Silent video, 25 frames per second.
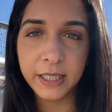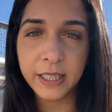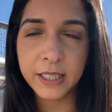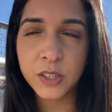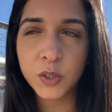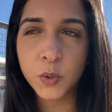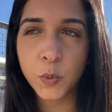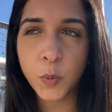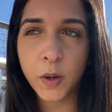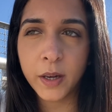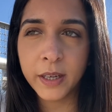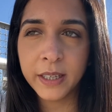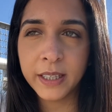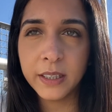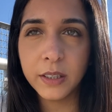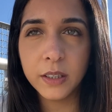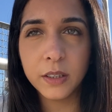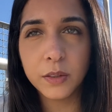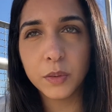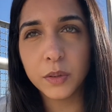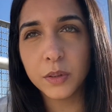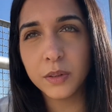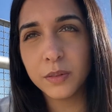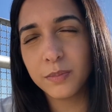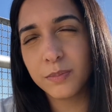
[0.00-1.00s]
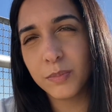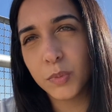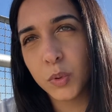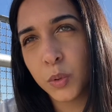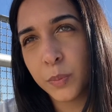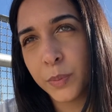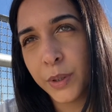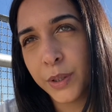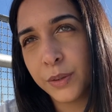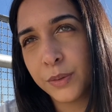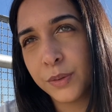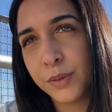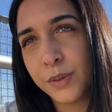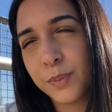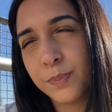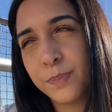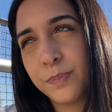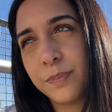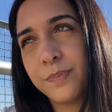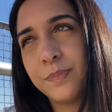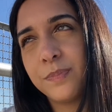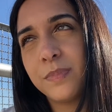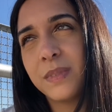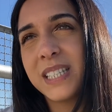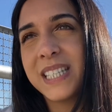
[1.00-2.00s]
It's quite almost
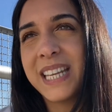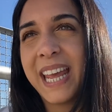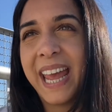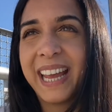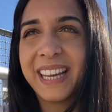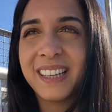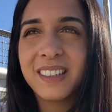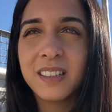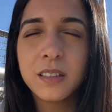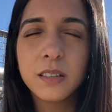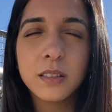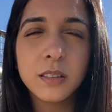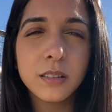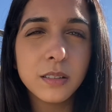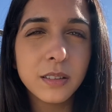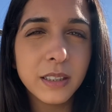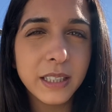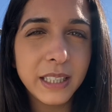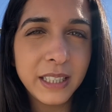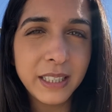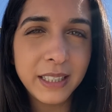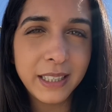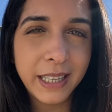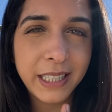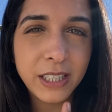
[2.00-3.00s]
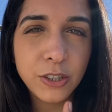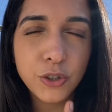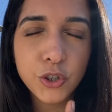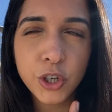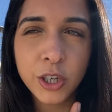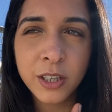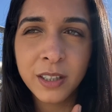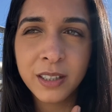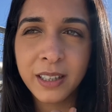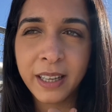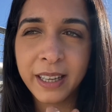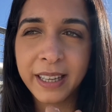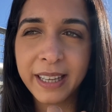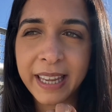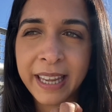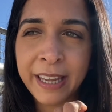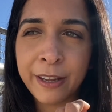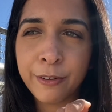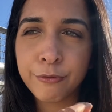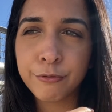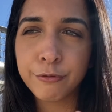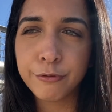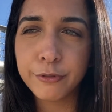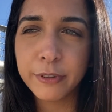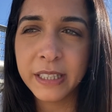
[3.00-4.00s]
technical in nature. Like,
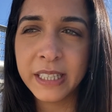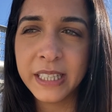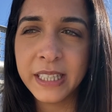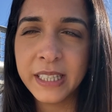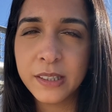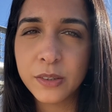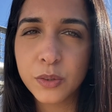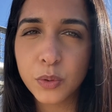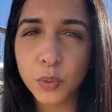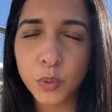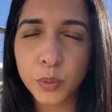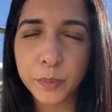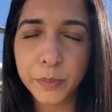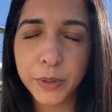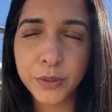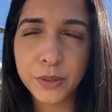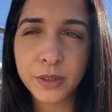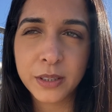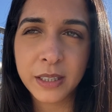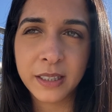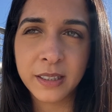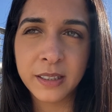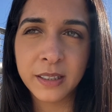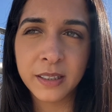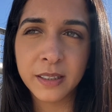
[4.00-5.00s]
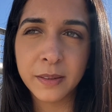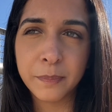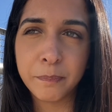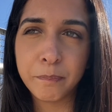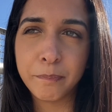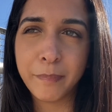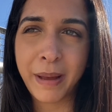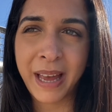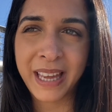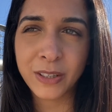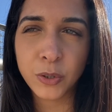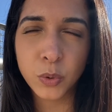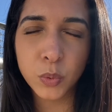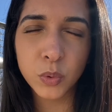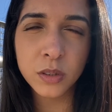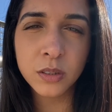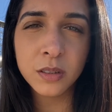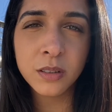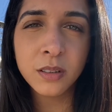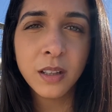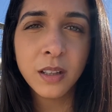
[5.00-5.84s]
it reads almost like a manual,